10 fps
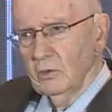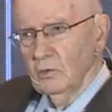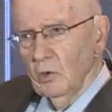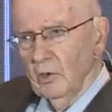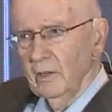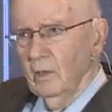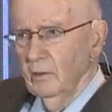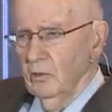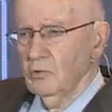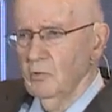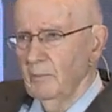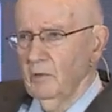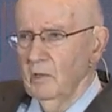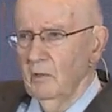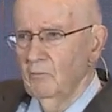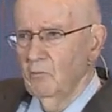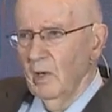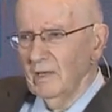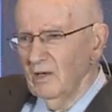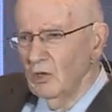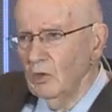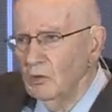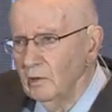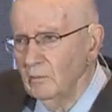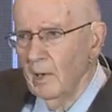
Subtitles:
short description of what current